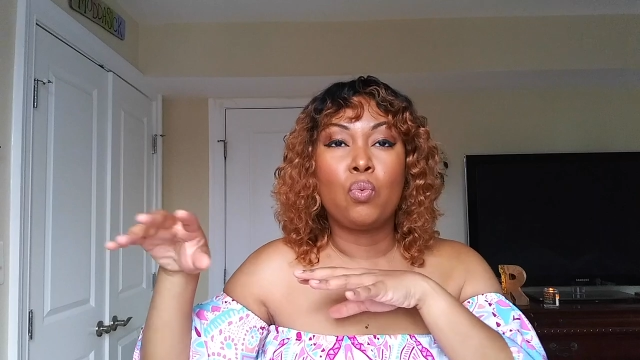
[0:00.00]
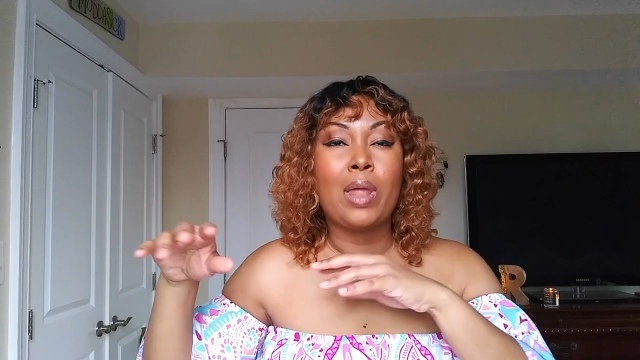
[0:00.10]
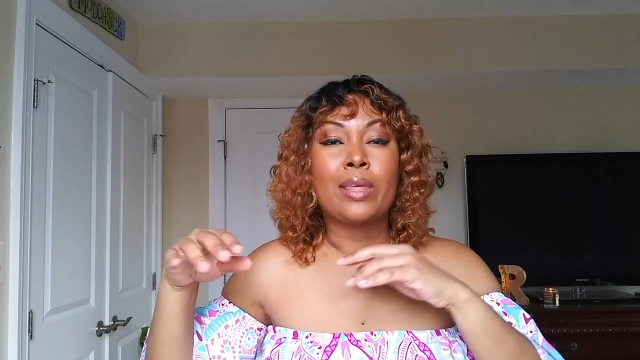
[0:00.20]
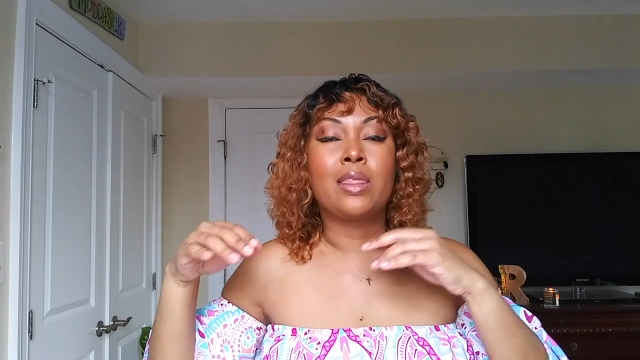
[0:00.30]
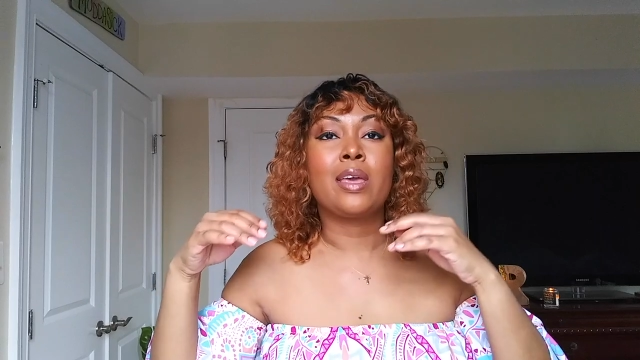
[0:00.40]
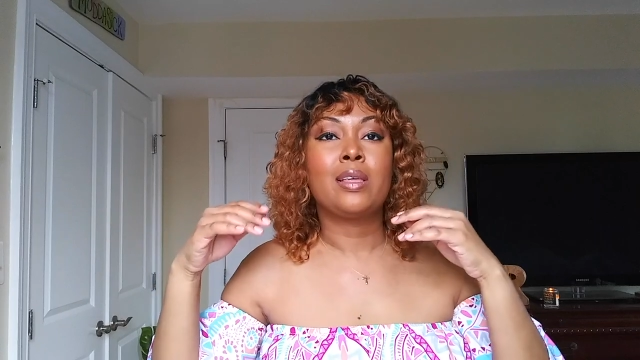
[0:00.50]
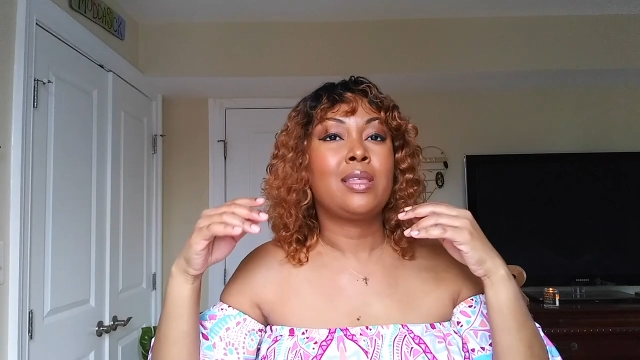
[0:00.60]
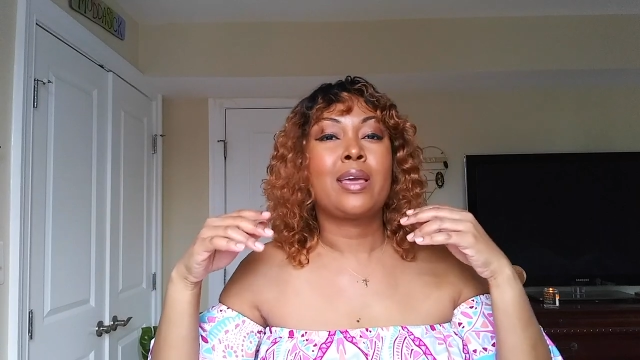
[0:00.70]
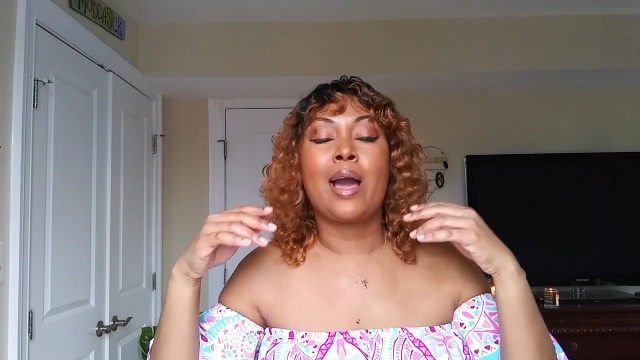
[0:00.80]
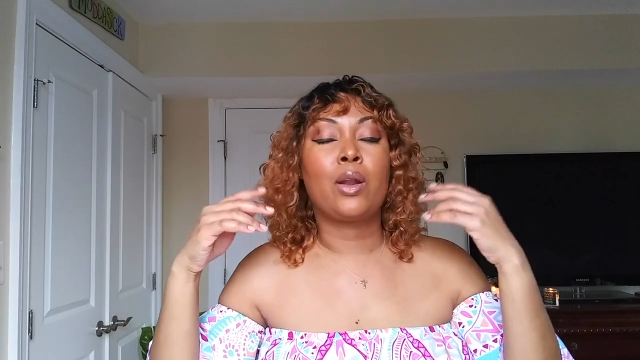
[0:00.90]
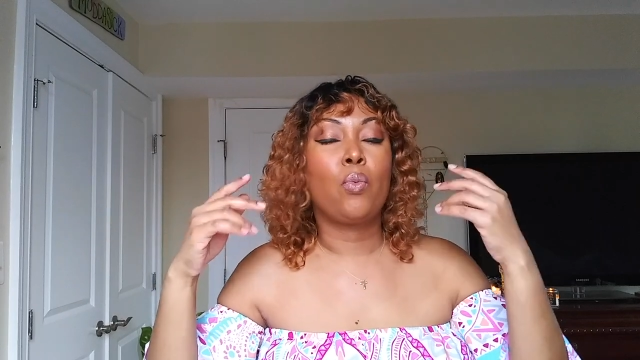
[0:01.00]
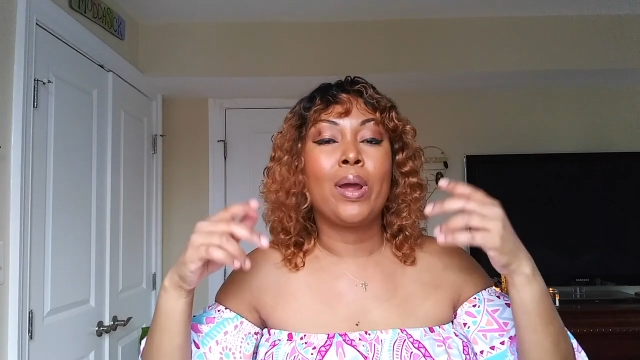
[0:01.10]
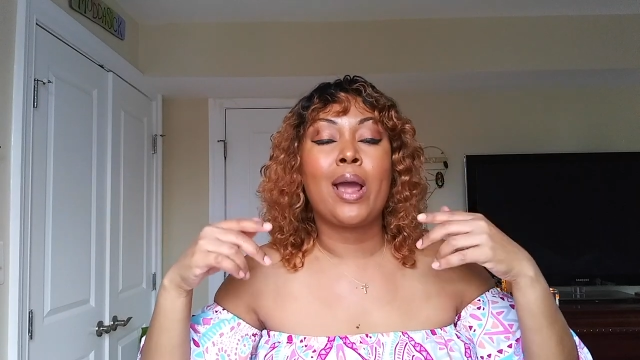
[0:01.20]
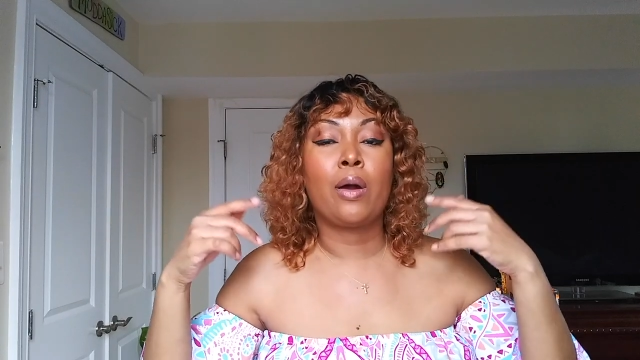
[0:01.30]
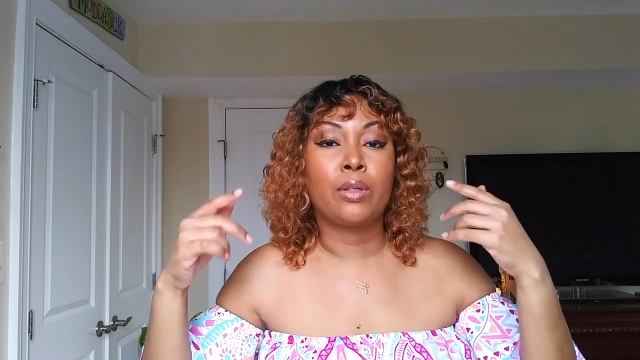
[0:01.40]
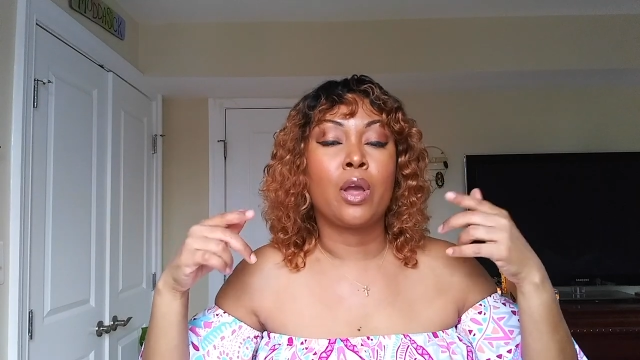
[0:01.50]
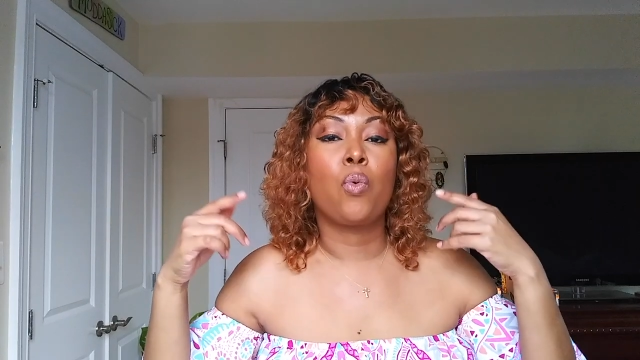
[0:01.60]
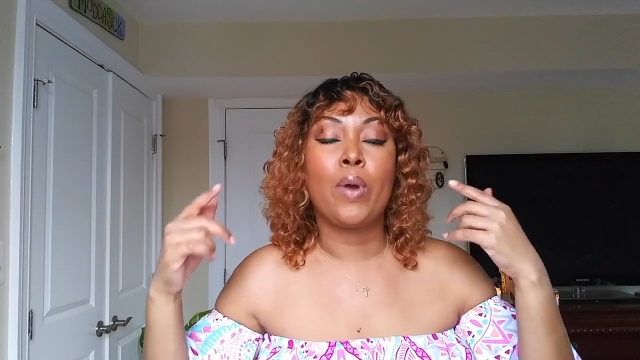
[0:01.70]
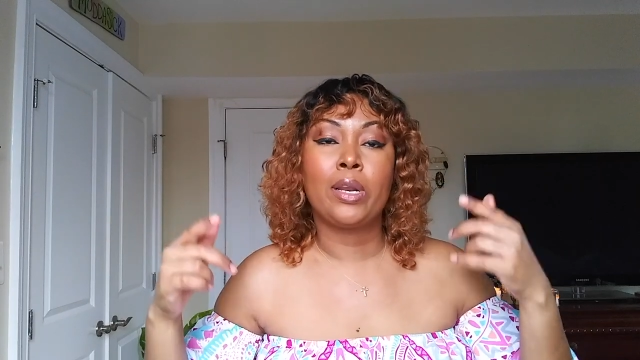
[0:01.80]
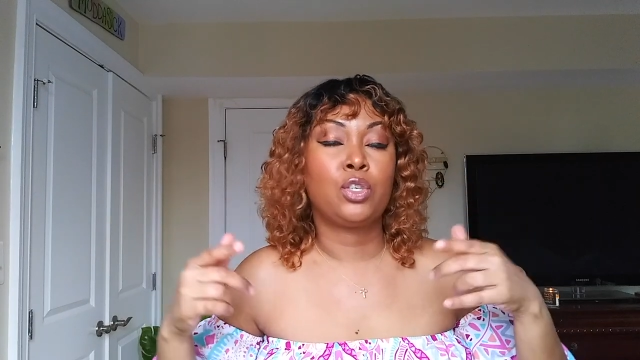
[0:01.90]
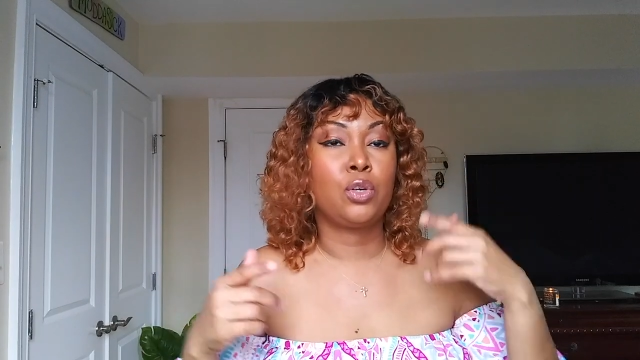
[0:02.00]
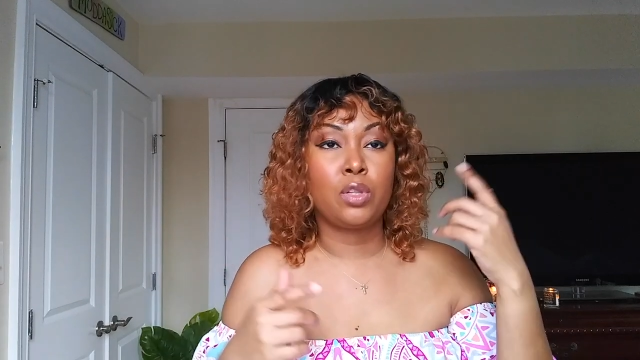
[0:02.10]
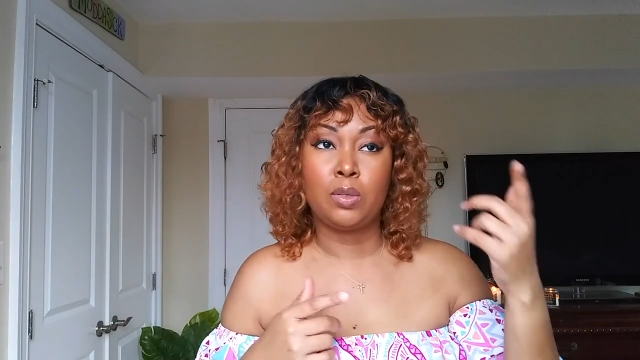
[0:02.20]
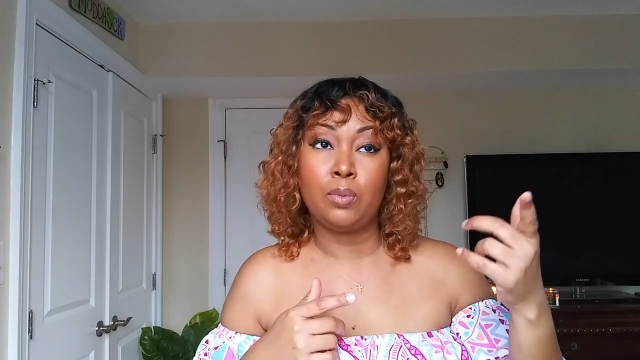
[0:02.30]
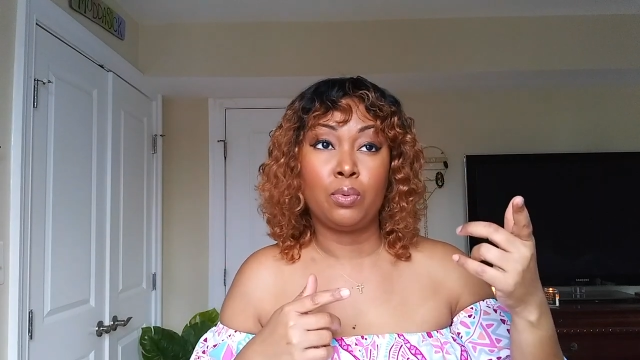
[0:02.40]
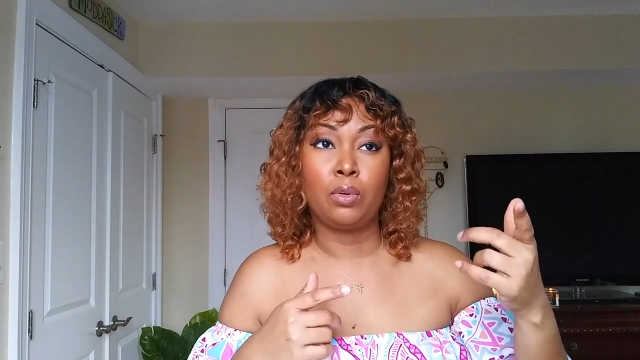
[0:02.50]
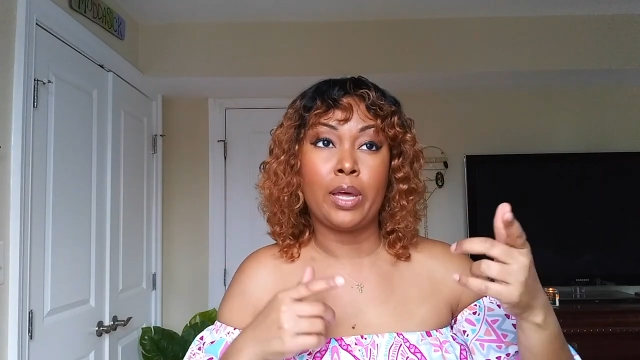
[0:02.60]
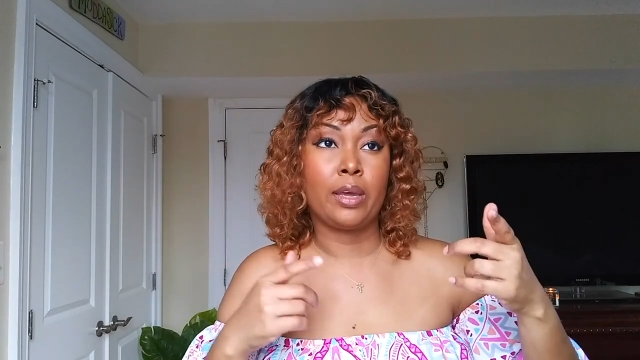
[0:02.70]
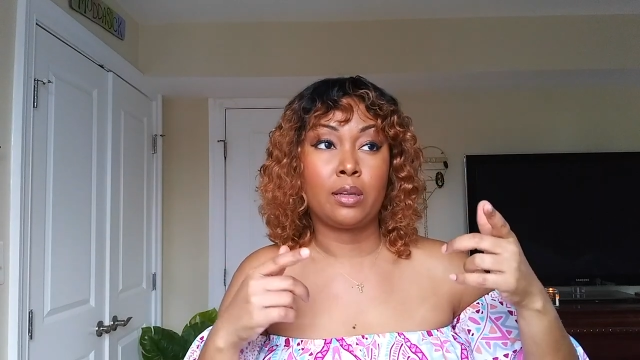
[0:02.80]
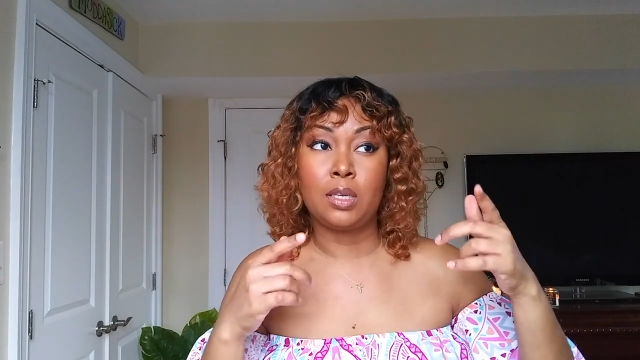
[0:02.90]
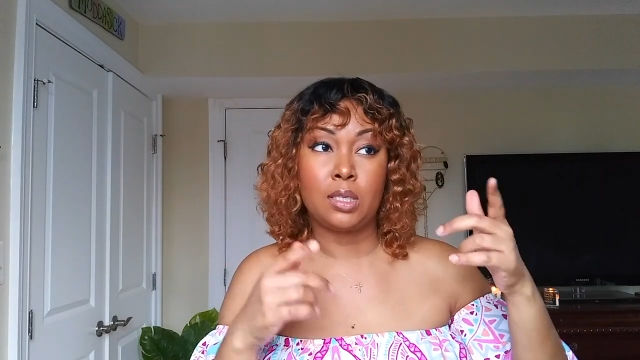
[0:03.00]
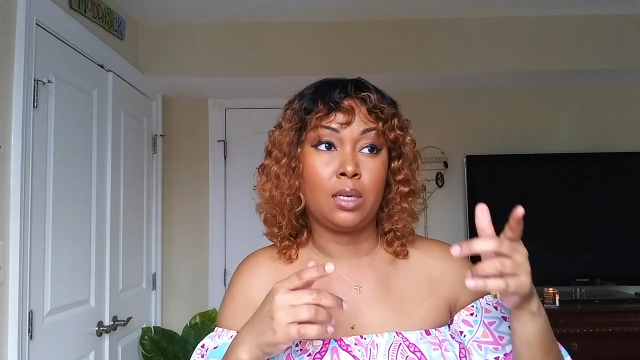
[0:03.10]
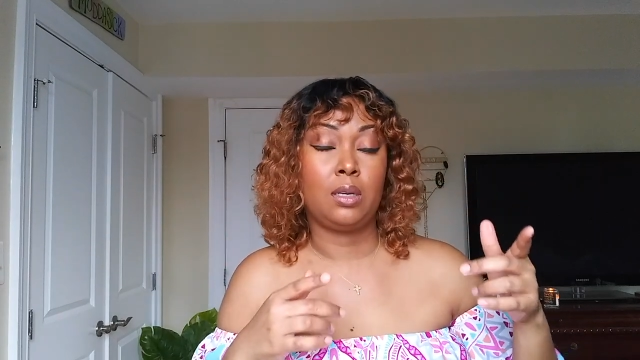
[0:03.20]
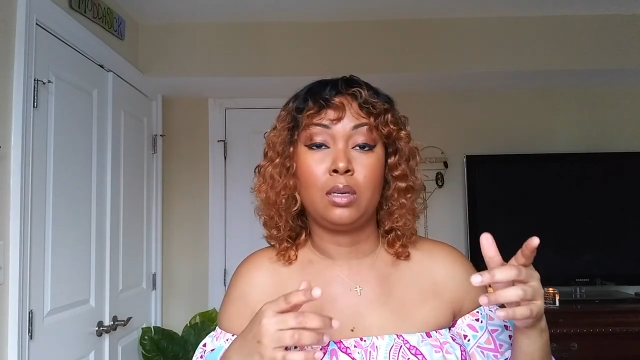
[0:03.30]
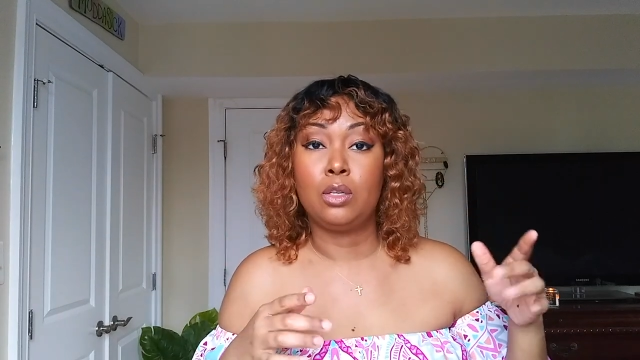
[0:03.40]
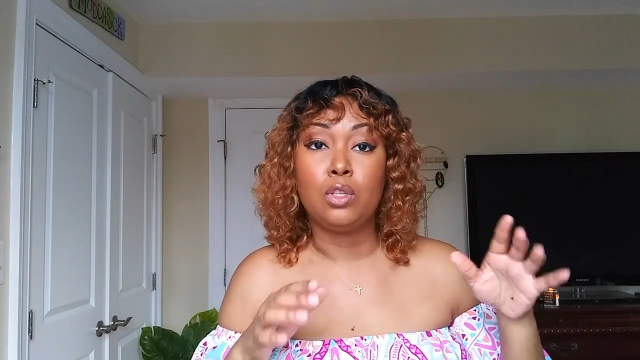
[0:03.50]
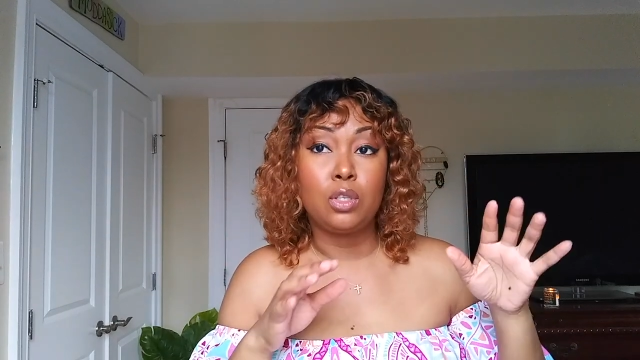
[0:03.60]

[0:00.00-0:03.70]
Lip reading: like they kind of went out of their way to show these people, like, listen,